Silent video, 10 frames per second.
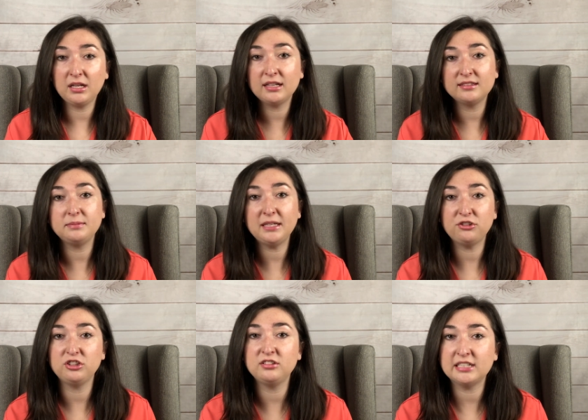
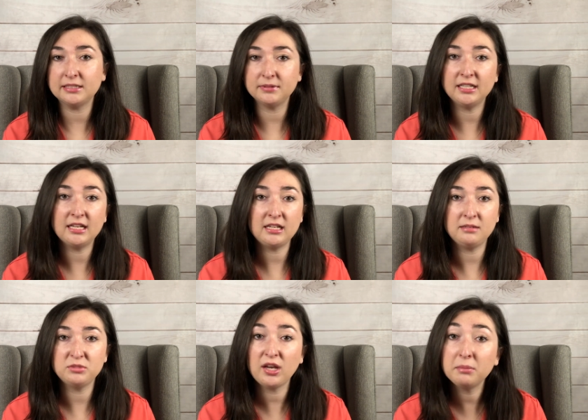constipation, diarrhea, and
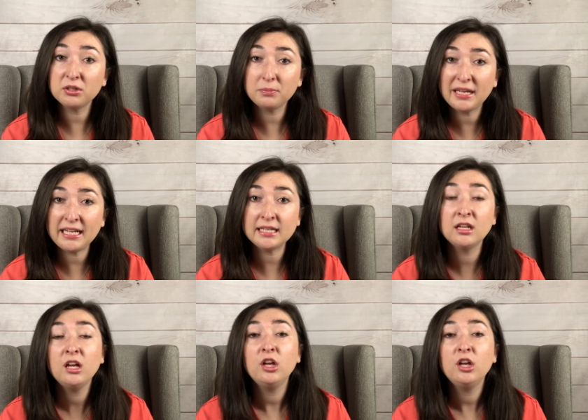abdominal pain,